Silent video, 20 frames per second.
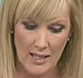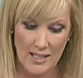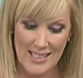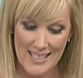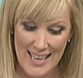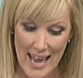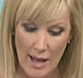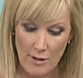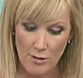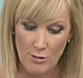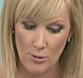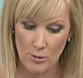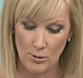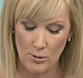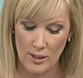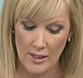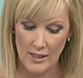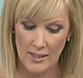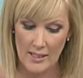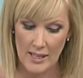South
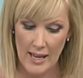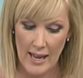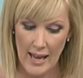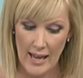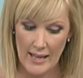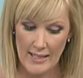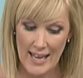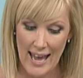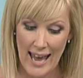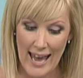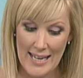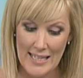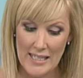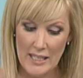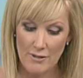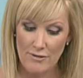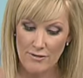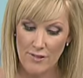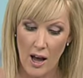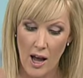Auckland had
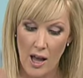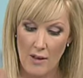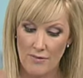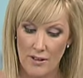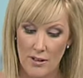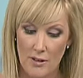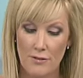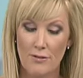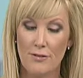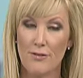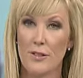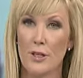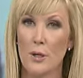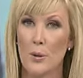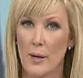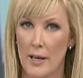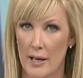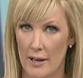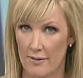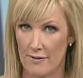85
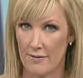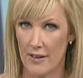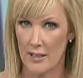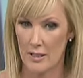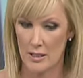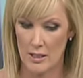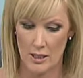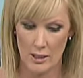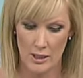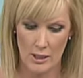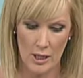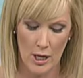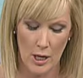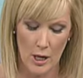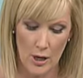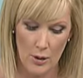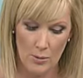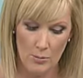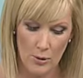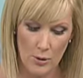fewer offences
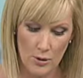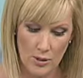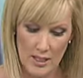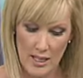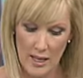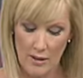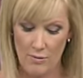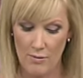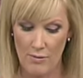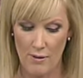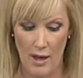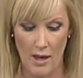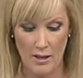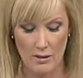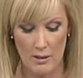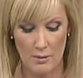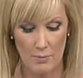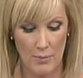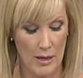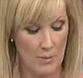per
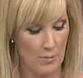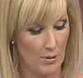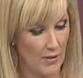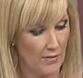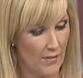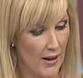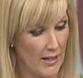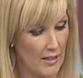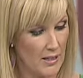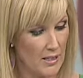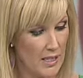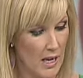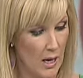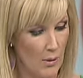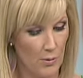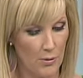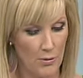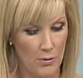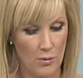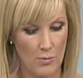10,000 people. If I can
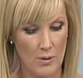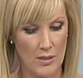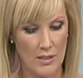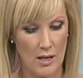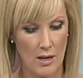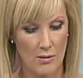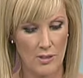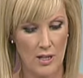start with you, Ms.